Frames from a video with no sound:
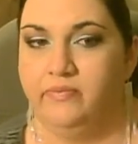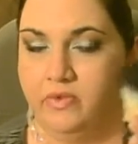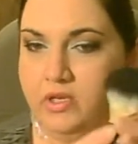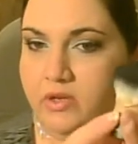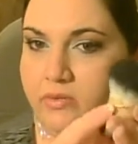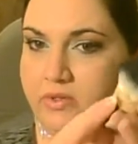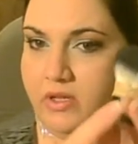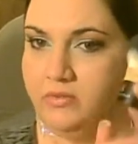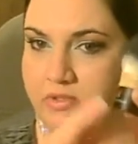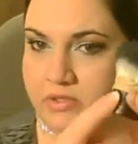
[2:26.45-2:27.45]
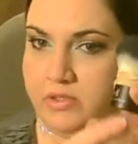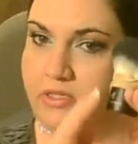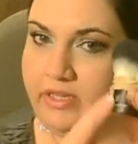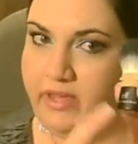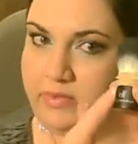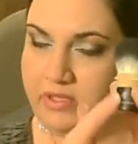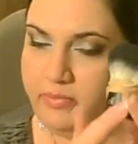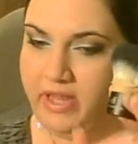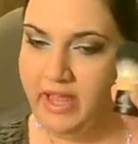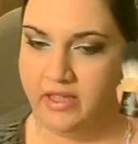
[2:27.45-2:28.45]
you know, with the studio line with the
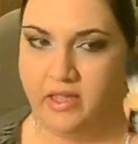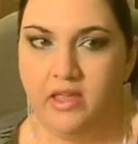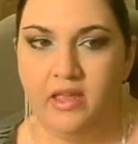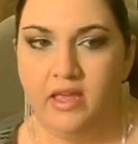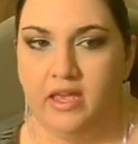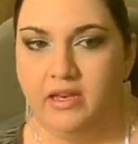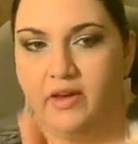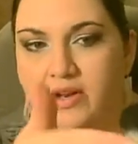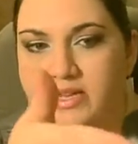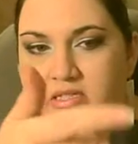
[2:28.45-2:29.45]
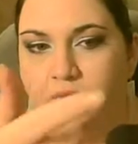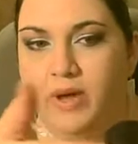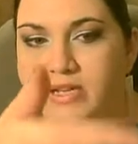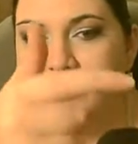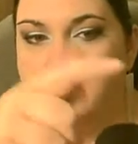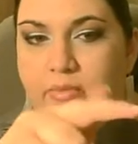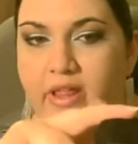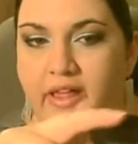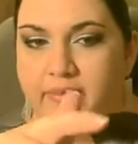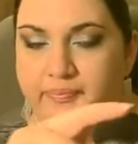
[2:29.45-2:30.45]
black and how it has the white to the
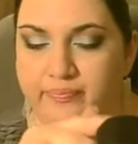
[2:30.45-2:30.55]
black.